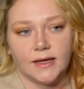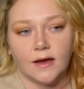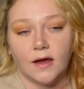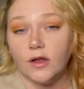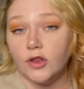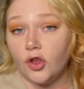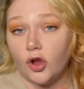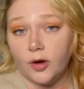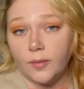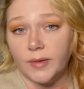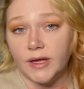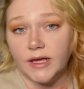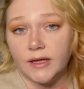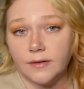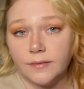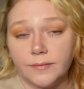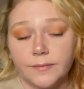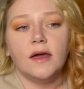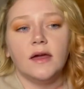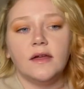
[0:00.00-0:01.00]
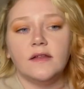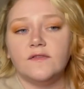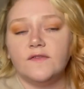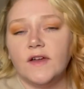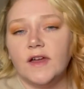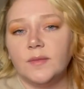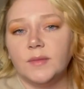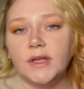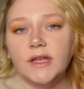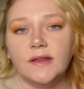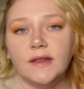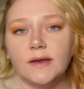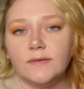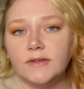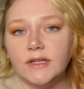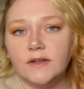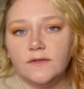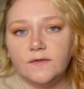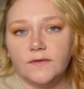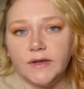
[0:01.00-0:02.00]
alarming. His family lived
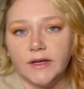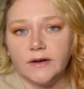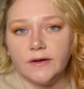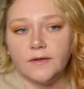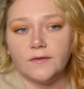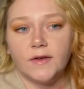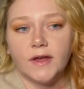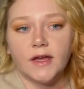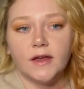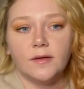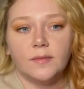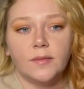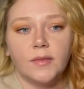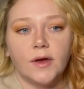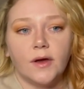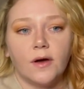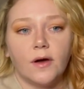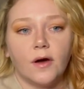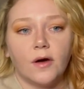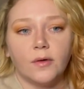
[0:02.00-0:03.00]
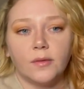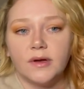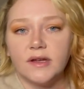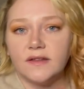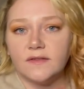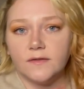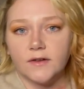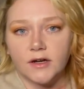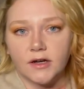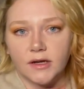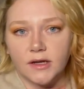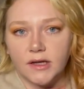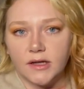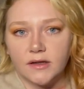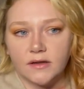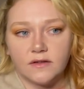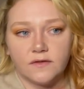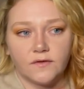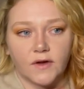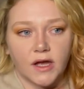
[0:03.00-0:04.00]
in fear of him, always fearing
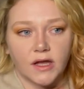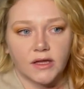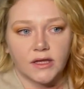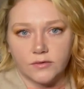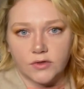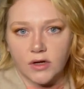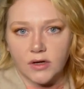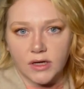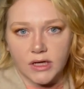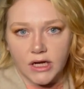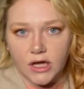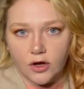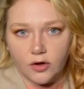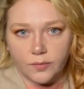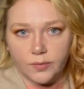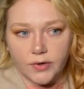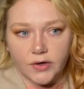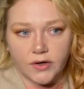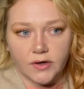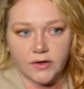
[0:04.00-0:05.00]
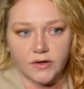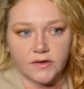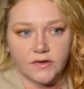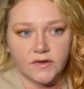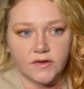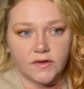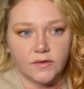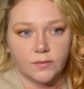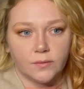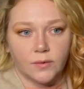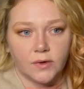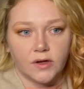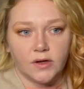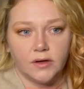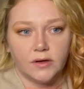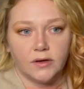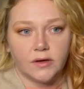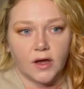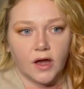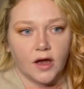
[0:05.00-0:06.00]
his violent drunken outbursts
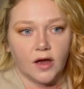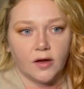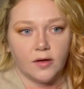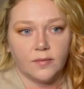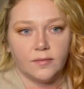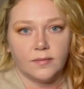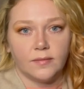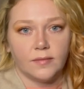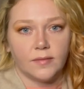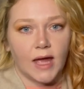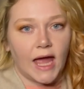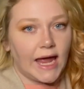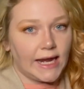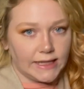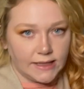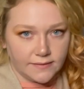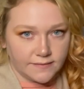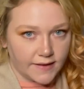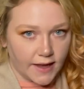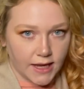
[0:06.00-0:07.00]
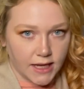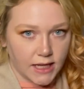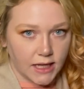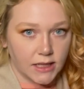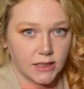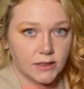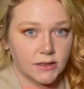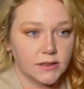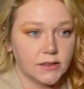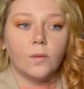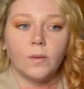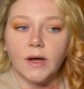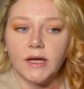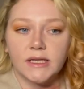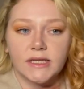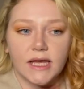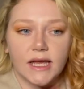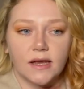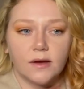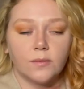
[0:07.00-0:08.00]
would come any second. One
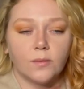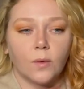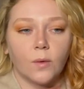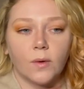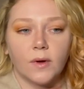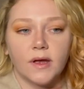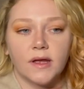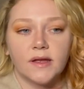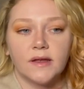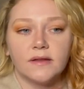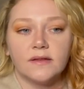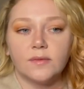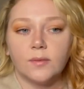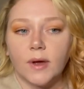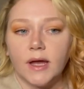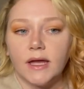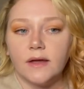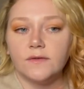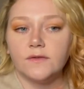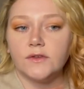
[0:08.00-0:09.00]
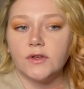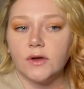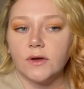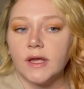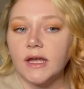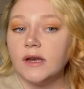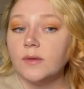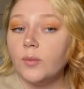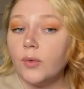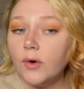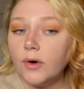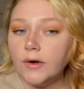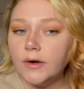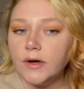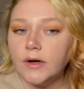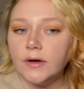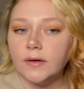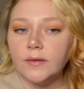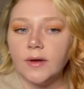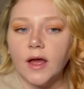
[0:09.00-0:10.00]
day, Roy's wife took in a
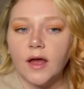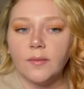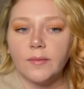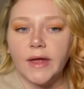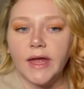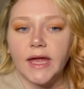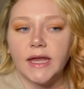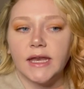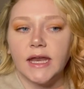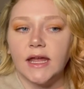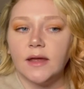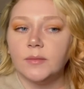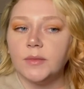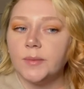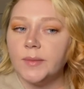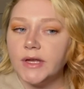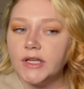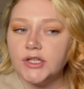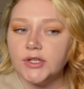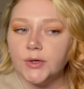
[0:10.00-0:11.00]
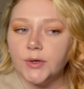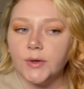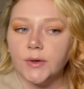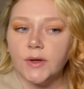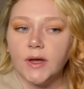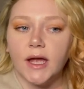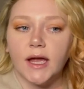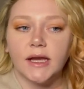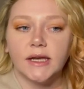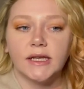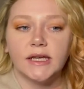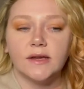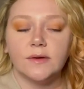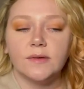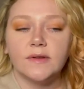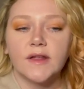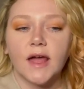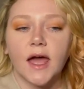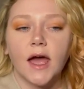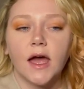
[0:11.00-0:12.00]
boarder, a man named Mitchell, and he
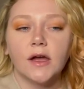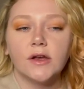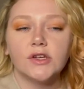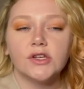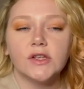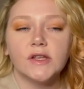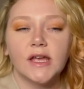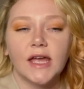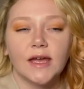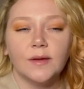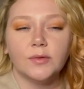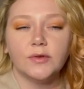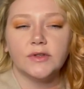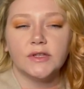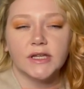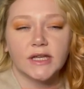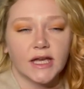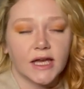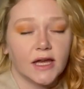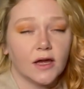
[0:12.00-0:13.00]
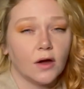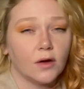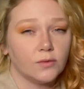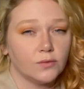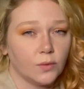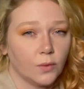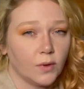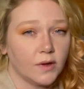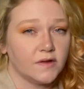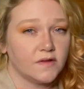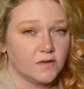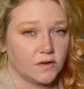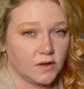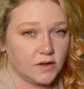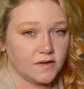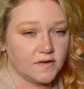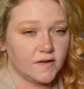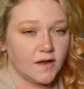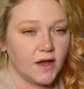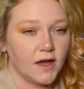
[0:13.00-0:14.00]
was actually able to get on Roy's
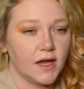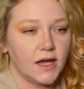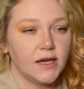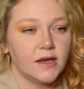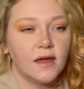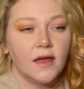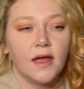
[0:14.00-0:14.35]
good side